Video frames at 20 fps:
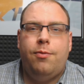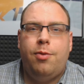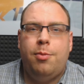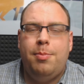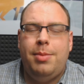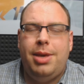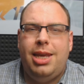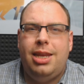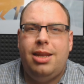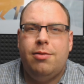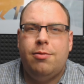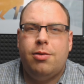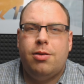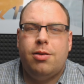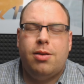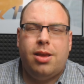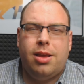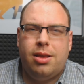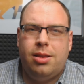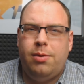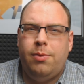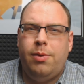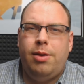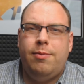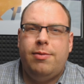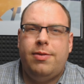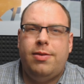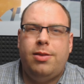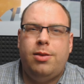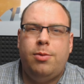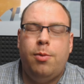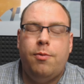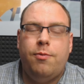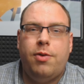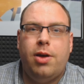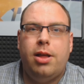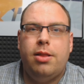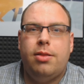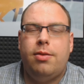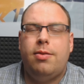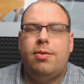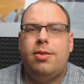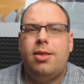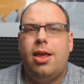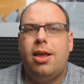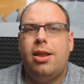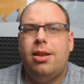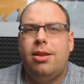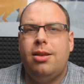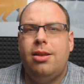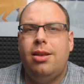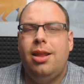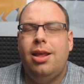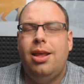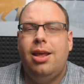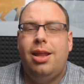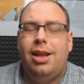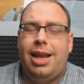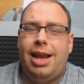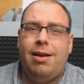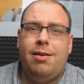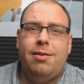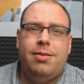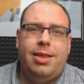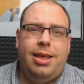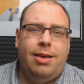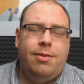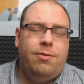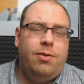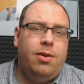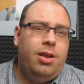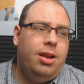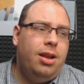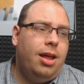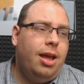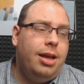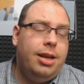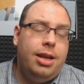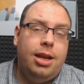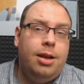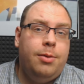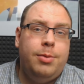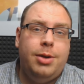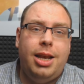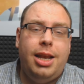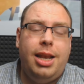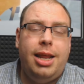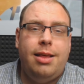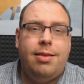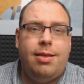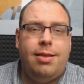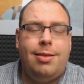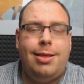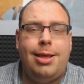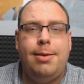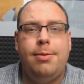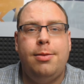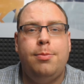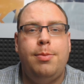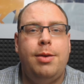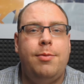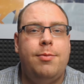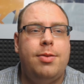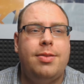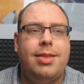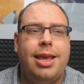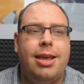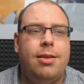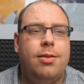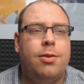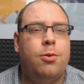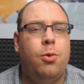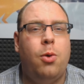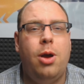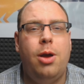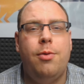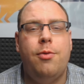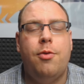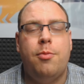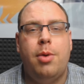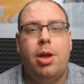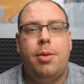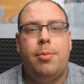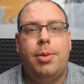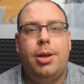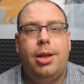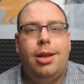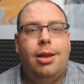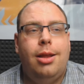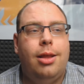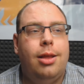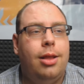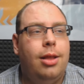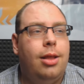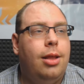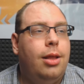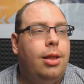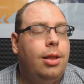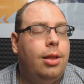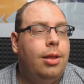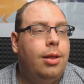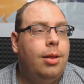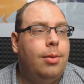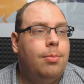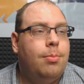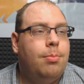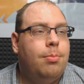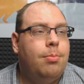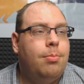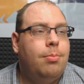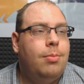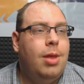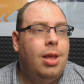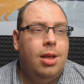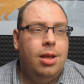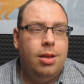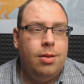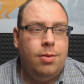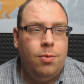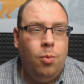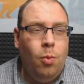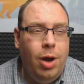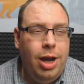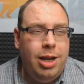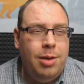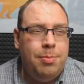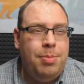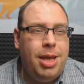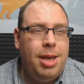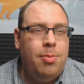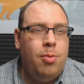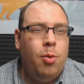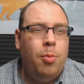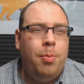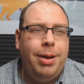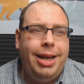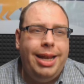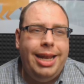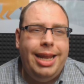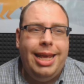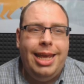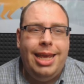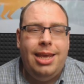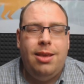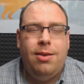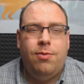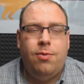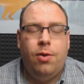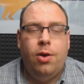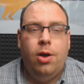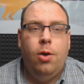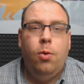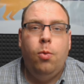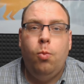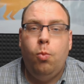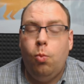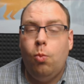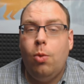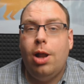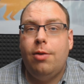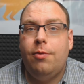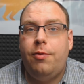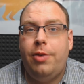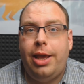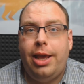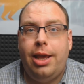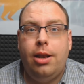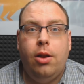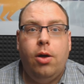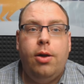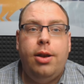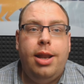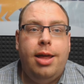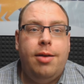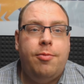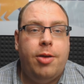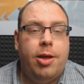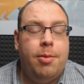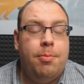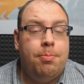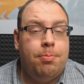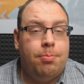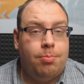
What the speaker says: the media are doing this to advance a certain narrative, and I don't know what it is, it seems to be the status quo at the moment. So why do people believe one thing and not another?